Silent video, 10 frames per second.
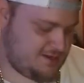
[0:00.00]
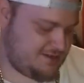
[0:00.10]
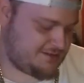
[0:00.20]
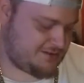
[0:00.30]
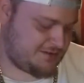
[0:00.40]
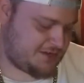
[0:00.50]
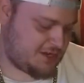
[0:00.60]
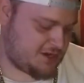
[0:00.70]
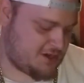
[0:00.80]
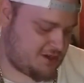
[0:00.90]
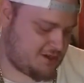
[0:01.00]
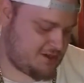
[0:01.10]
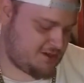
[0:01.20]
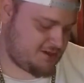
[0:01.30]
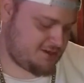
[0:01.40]
It's called the
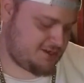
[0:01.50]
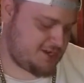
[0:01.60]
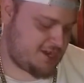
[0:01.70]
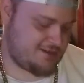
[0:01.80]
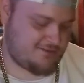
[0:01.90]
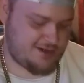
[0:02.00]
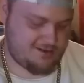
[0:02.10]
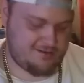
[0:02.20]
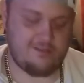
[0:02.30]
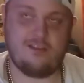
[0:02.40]
car generators.